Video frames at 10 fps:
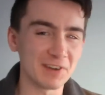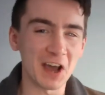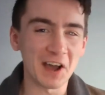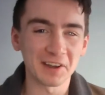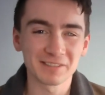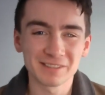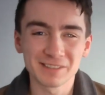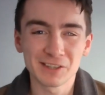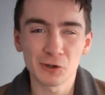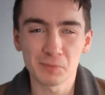nah,
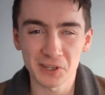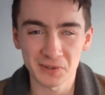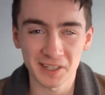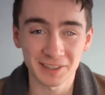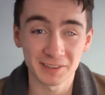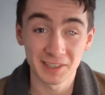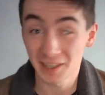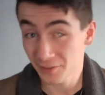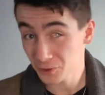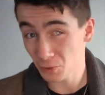it'll be okay.
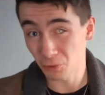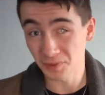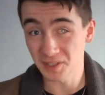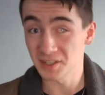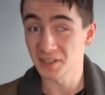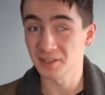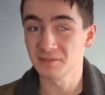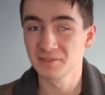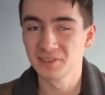That's what I wanted to hear.